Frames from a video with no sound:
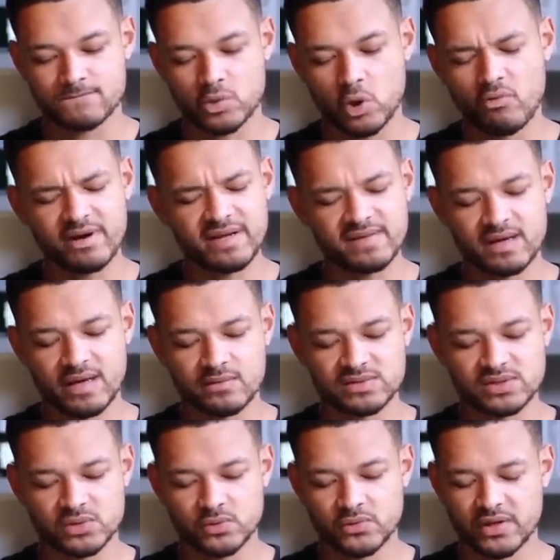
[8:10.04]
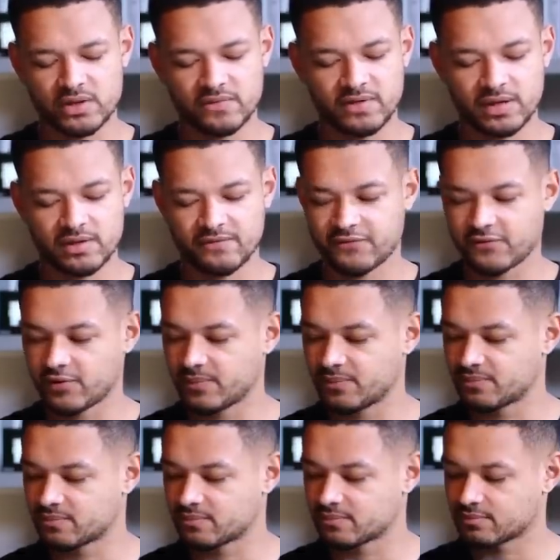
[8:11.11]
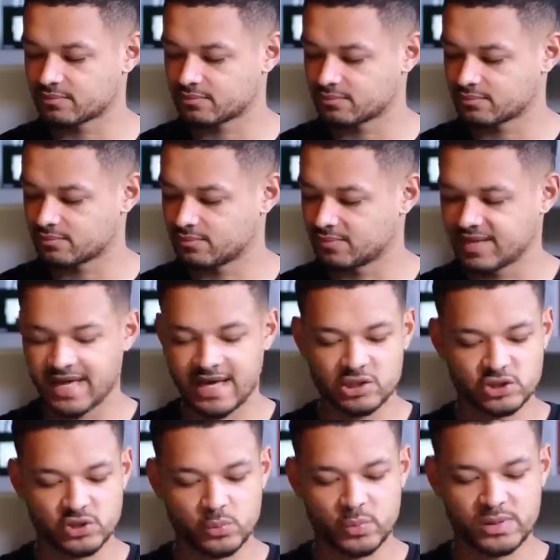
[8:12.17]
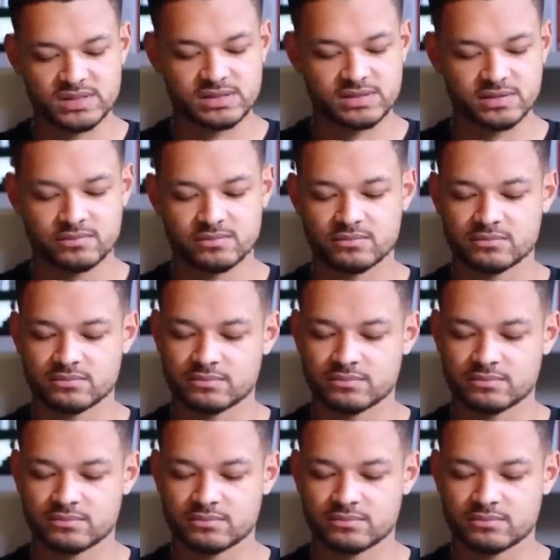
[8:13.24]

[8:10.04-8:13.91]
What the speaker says: Or anything else at all that you've learned from the ancient wisdom?